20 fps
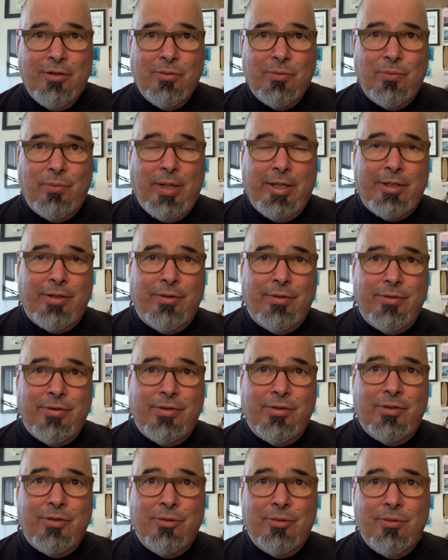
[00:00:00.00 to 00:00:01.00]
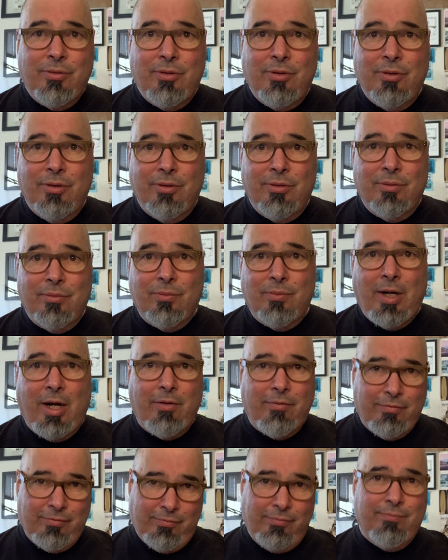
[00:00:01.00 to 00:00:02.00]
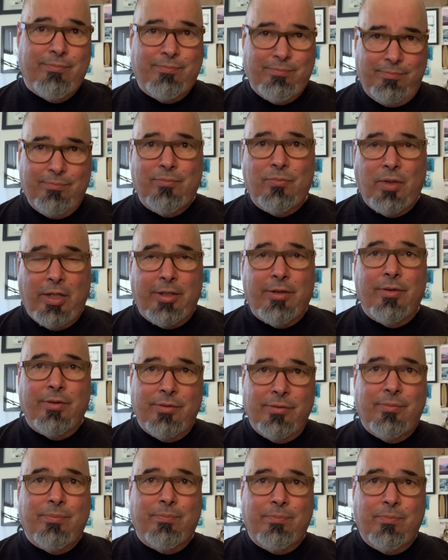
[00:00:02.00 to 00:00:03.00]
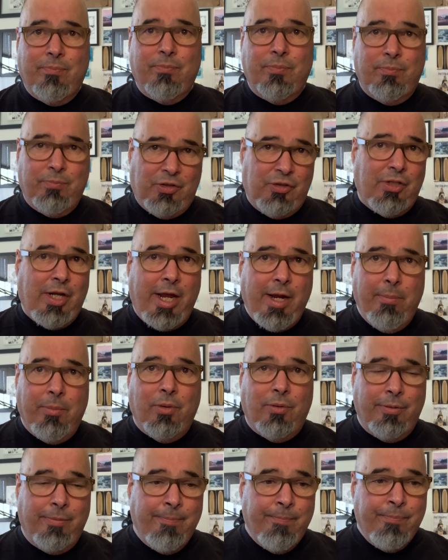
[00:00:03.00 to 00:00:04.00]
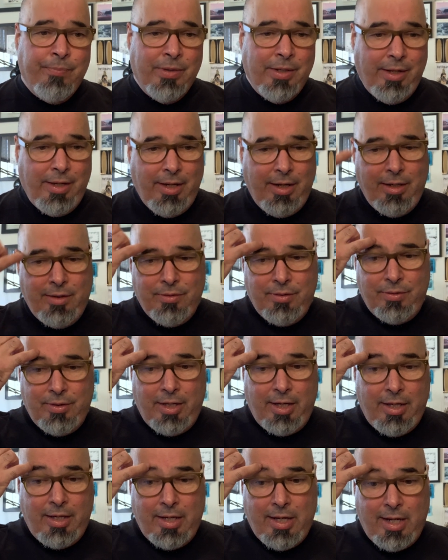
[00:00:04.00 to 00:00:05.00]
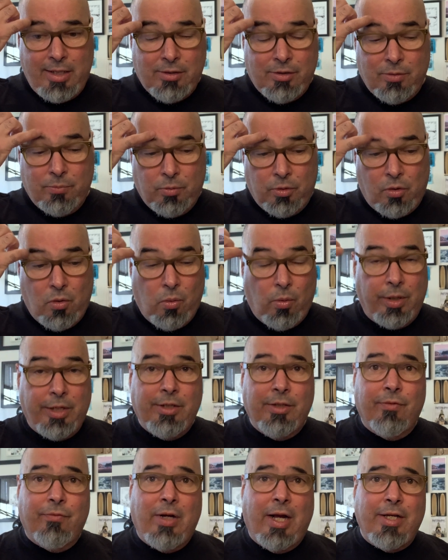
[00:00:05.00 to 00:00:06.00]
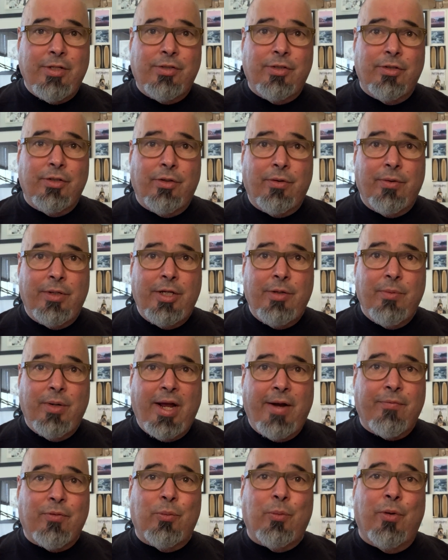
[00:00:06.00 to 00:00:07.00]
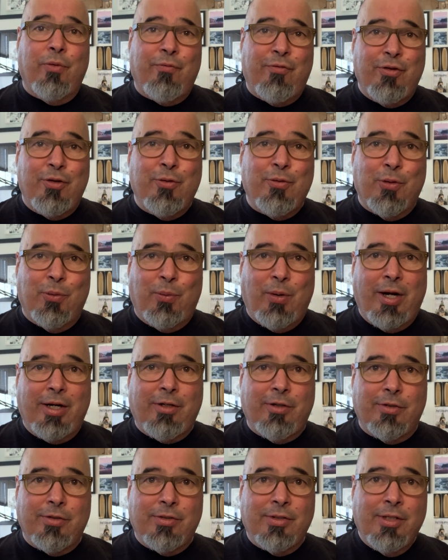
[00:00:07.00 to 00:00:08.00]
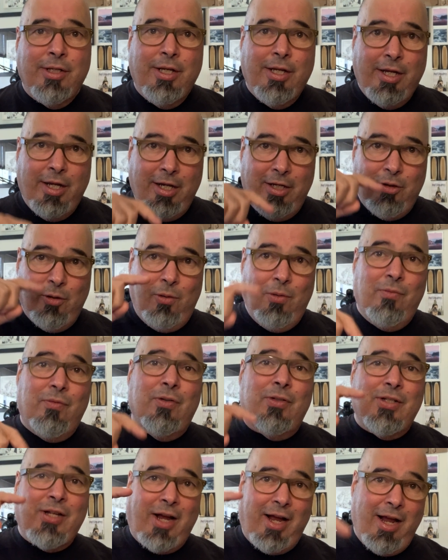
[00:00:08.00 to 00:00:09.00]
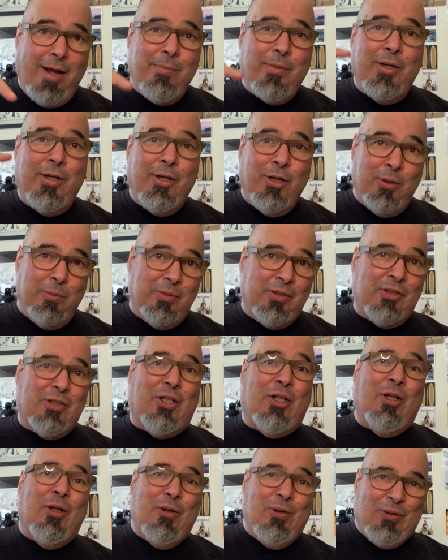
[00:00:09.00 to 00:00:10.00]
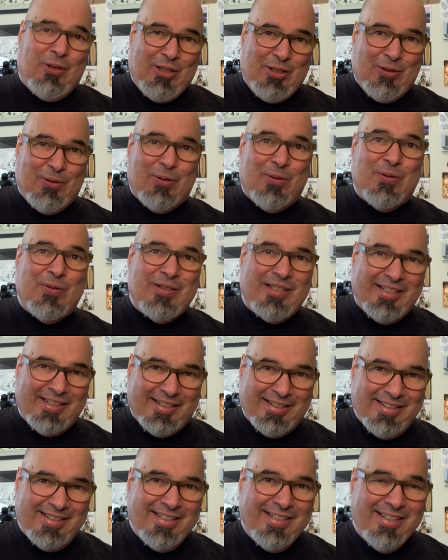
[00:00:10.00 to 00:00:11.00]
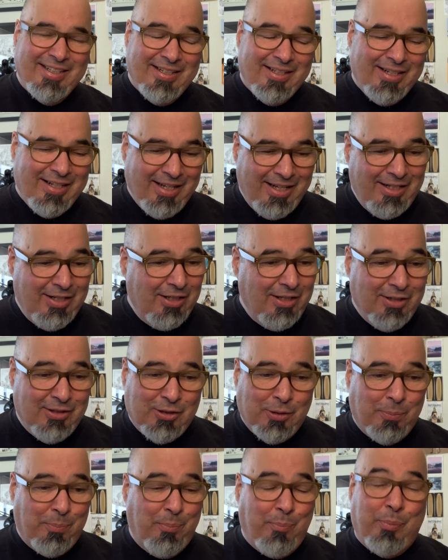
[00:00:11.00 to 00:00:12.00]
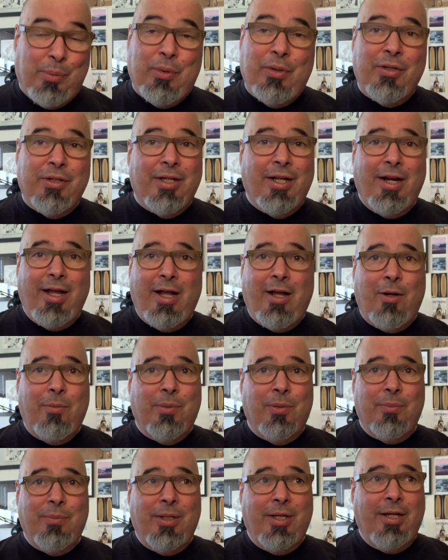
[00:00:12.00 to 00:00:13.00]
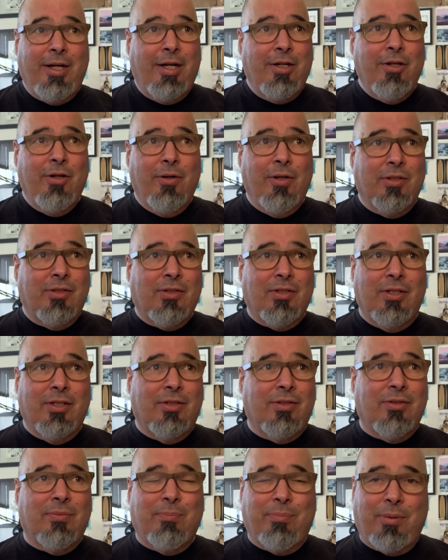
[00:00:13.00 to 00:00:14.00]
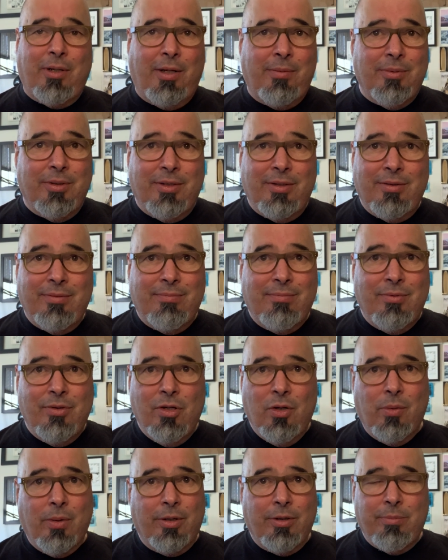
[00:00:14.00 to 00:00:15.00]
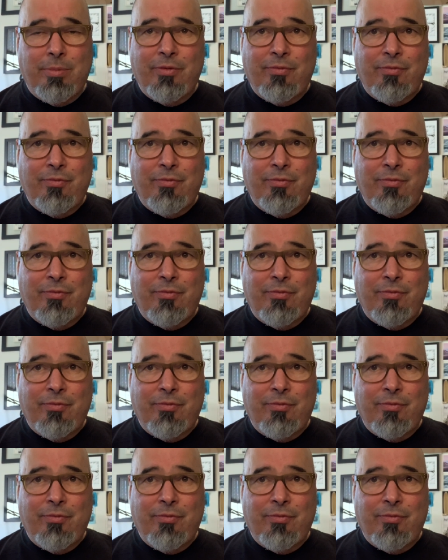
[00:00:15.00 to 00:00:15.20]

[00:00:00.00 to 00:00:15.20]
Records, you know, Ralph Records stable. And then he had some recording device in there, and he would have to review the records. And over time, you hear him slowly losing it. And it's a brilliant album, and I know it's probably nowhere to be